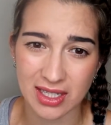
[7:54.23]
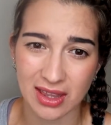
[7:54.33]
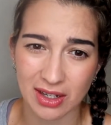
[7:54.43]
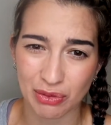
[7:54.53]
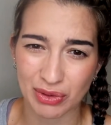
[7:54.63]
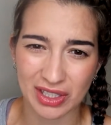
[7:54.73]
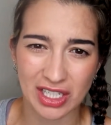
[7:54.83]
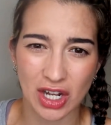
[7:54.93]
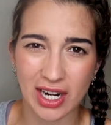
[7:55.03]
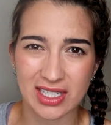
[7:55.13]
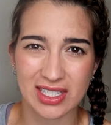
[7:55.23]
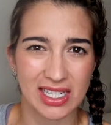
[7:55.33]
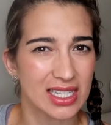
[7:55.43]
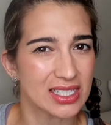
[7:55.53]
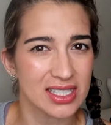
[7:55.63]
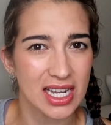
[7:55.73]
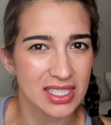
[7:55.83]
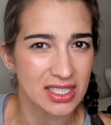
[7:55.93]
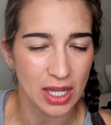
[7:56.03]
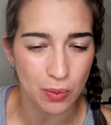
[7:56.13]
and they're really not as
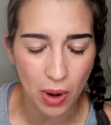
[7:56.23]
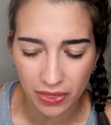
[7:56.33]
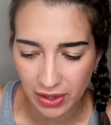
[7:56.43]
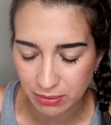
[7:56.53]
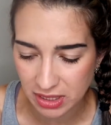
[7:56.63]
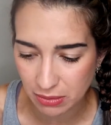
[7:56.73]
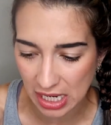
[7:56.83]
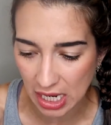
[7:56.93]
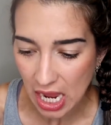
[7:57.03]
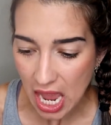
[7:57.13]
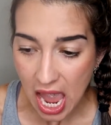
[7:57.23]
concise as I want them to be.